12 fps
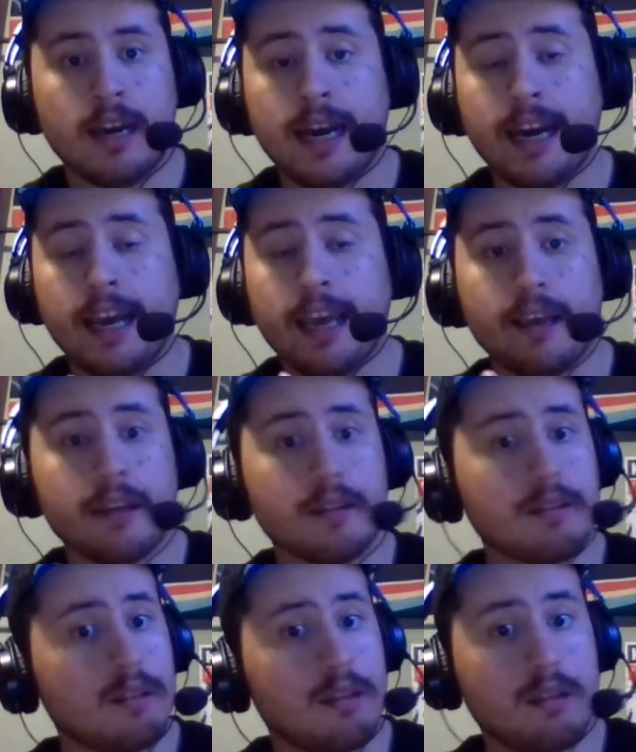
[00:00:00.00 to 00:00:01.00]
I
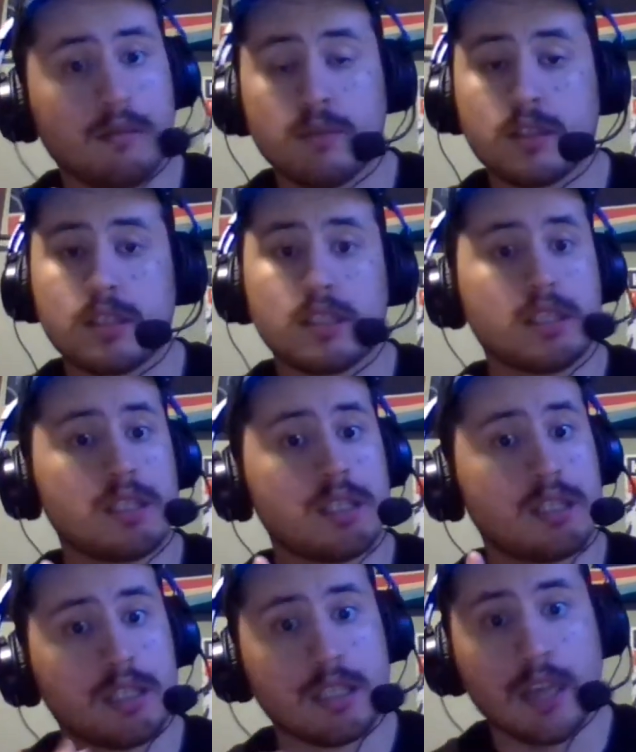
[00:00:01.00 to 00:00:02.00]
was
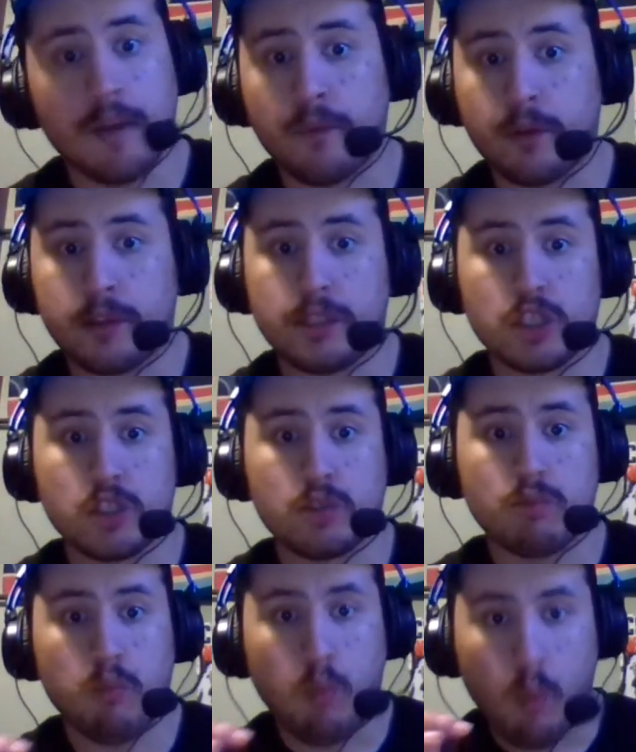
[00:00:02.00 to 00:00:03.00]
suffering
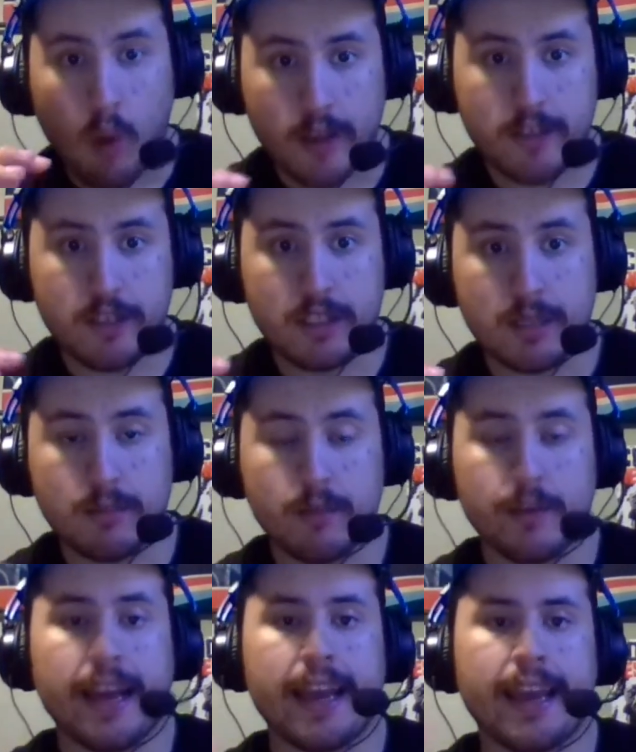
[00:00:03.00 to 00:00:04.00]
just watching this
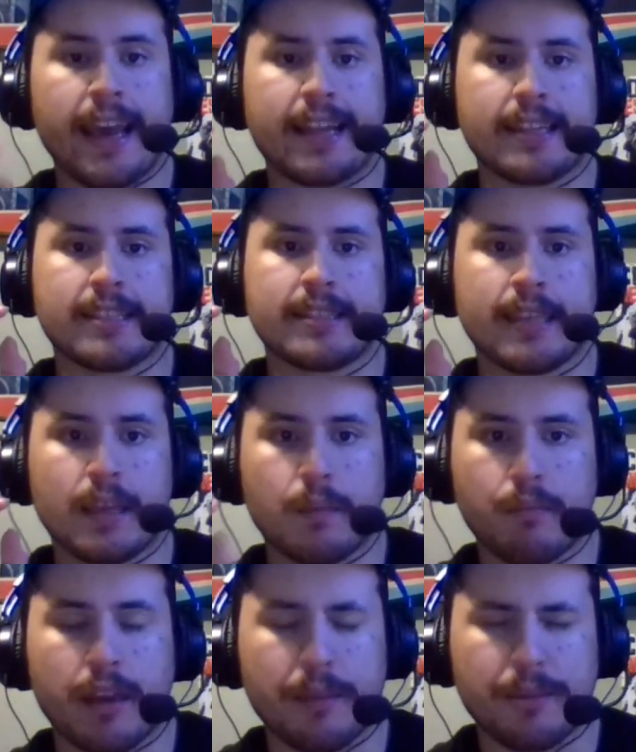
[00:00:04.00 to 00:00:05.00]
movie. I had to take a
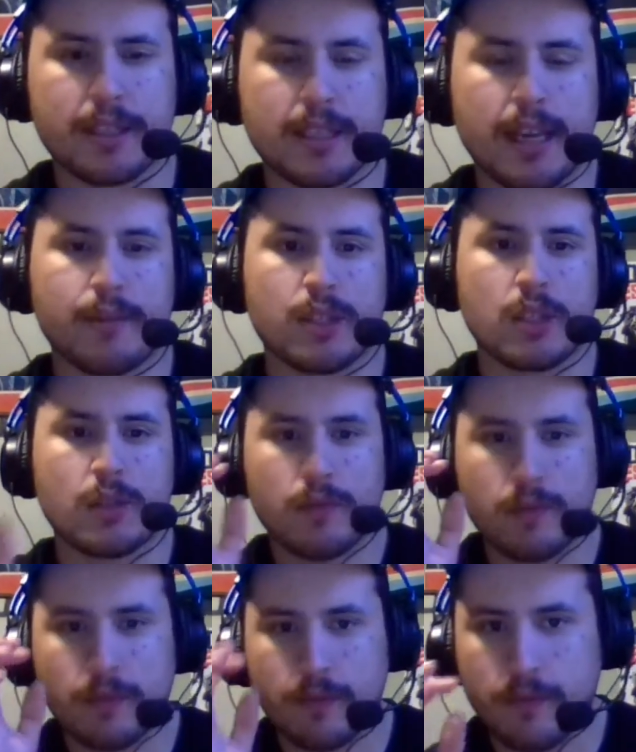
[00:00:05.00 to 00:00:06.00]
break because I was
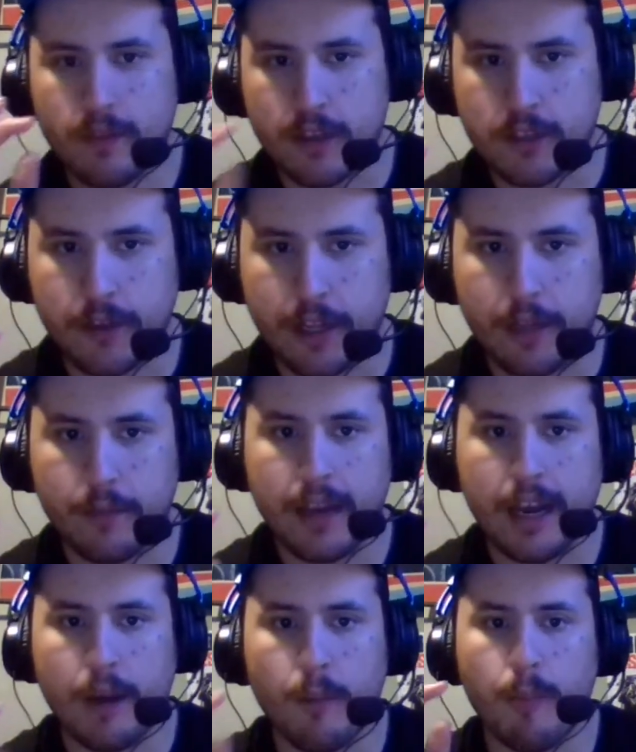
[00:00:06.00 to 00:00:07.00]
frustrated of
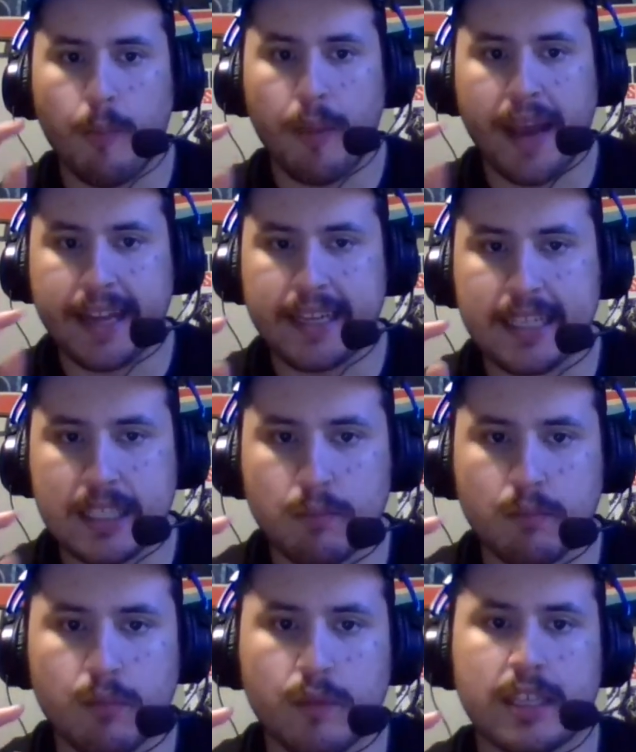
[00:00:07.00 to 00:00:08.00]
how bad
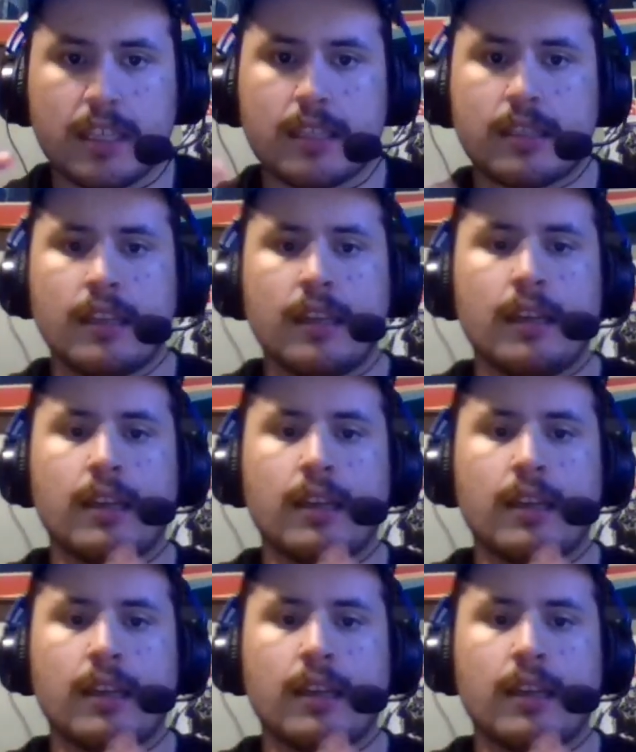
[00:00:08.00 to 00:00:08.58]
this movie is.